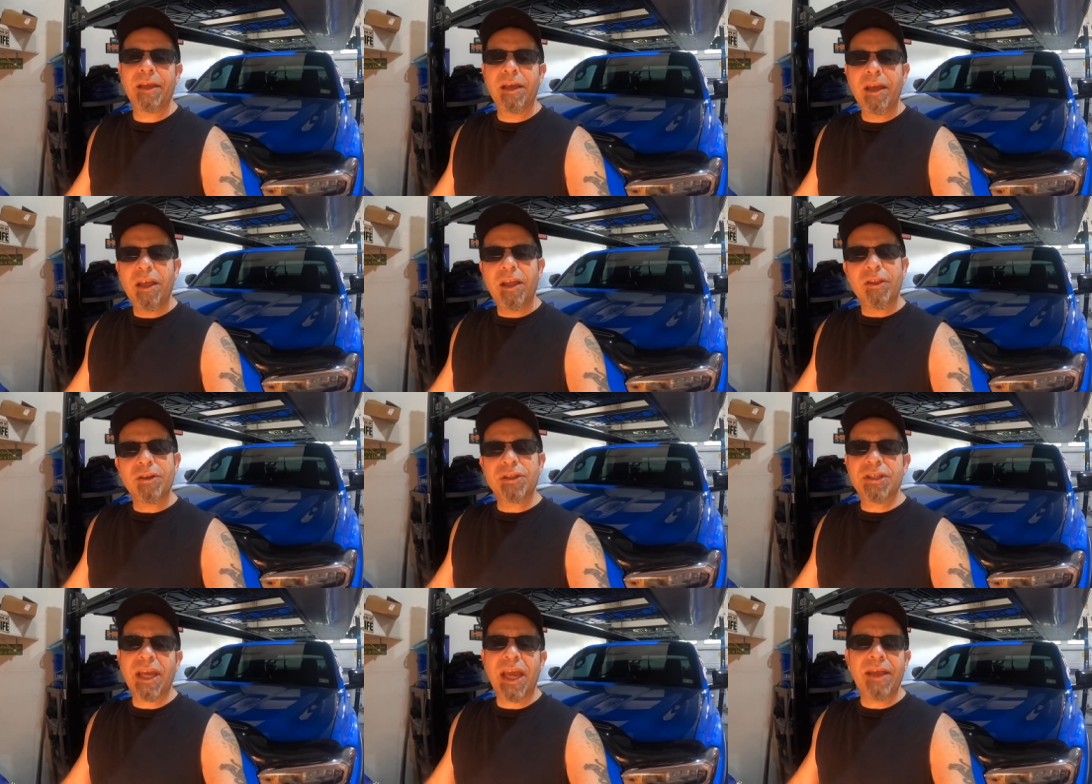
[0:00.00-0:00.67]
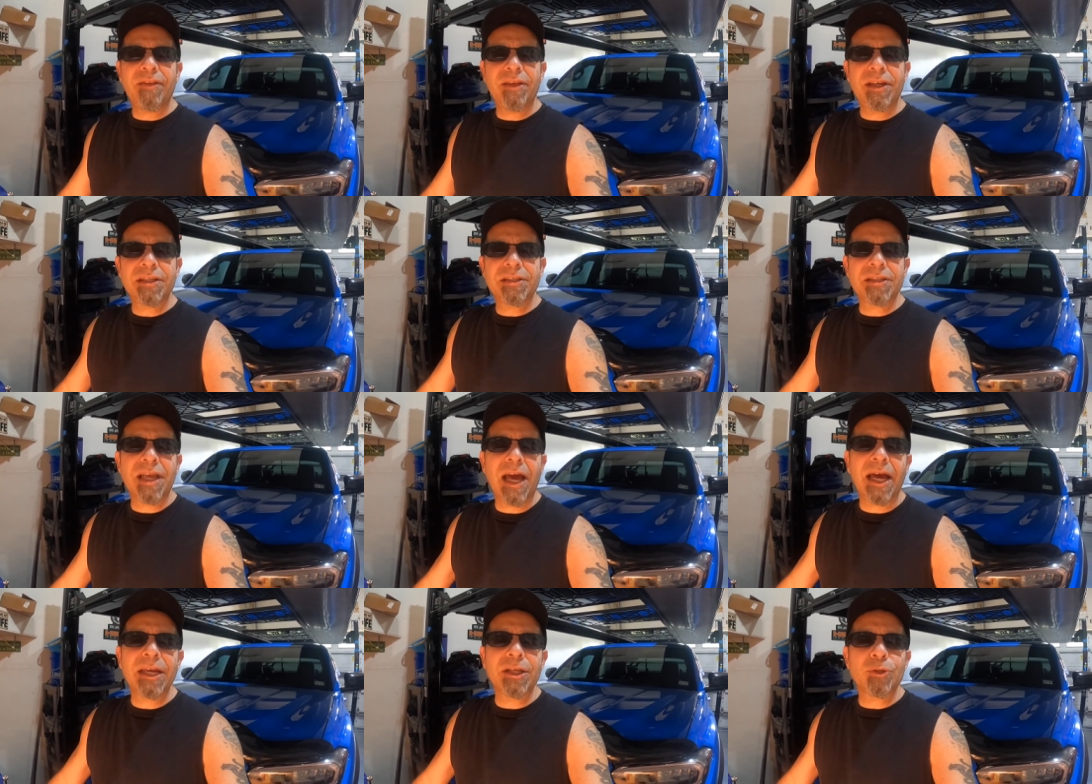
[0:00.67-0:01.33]
They're saying that it's
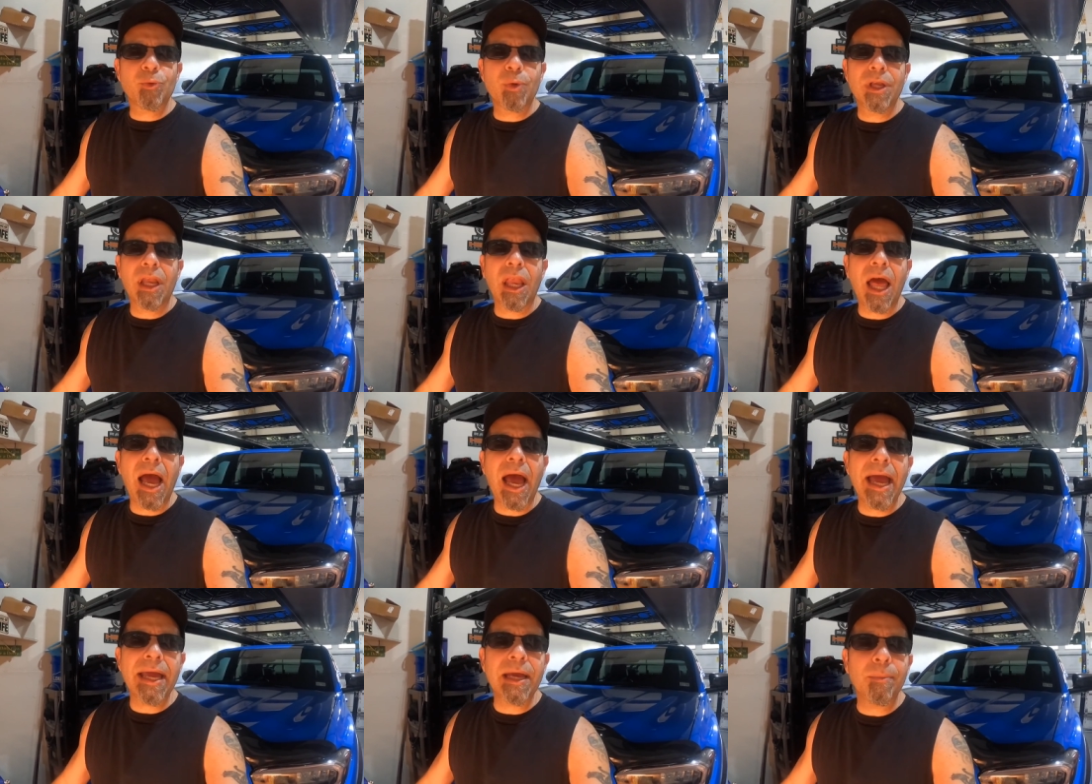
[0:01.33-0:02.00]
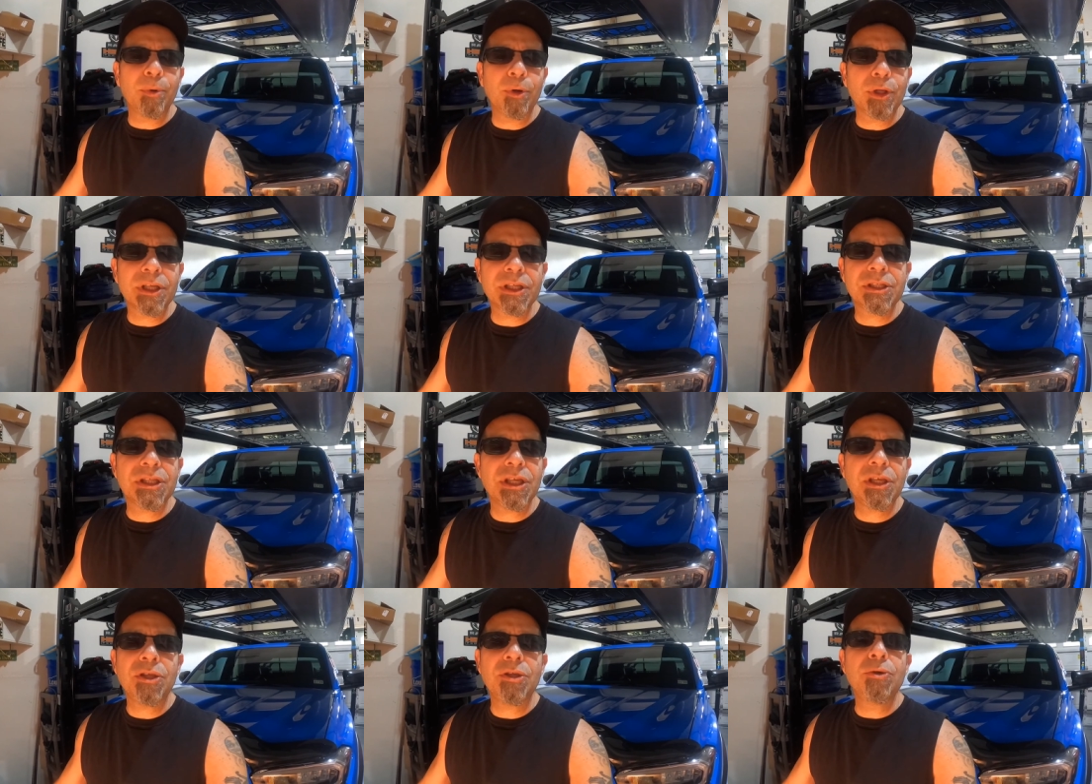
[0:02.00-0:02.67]
not as reliable
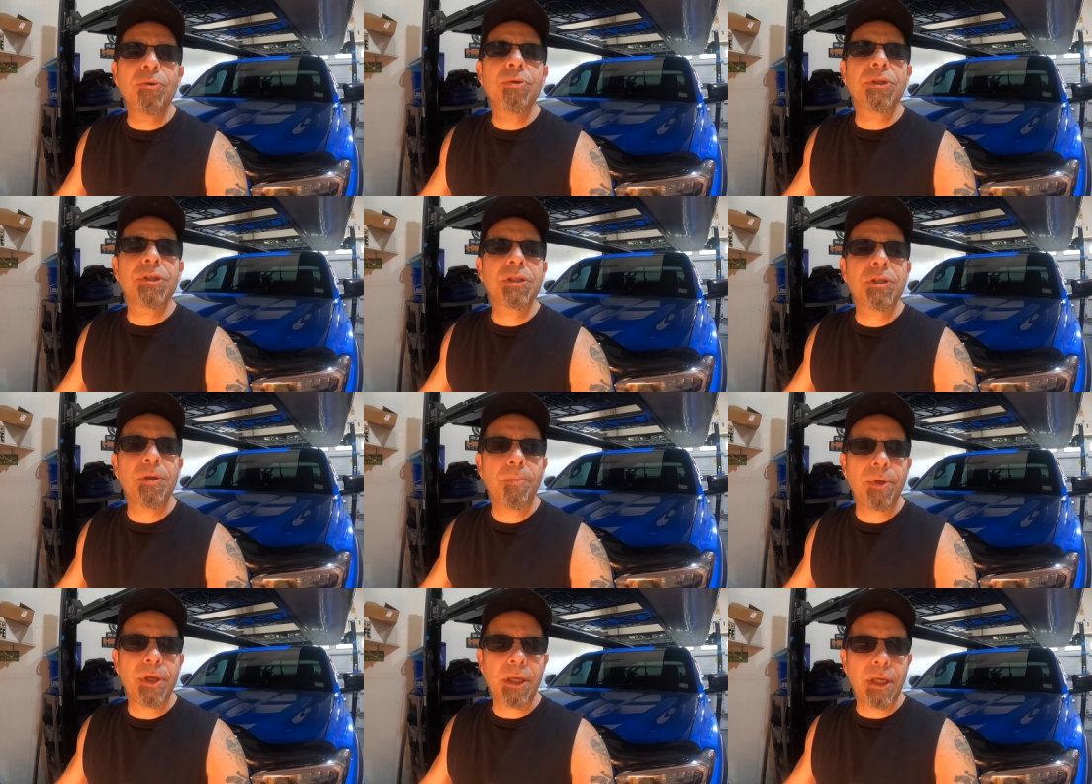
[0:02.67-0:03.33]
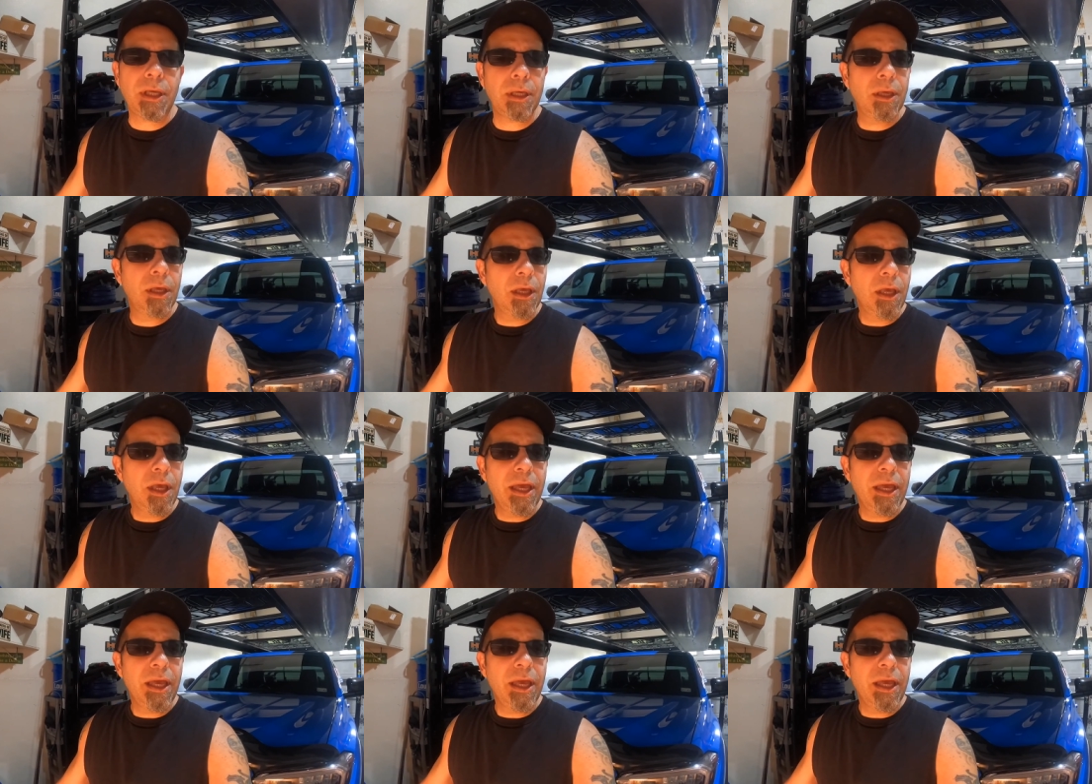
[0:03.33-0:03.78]
as it used to be.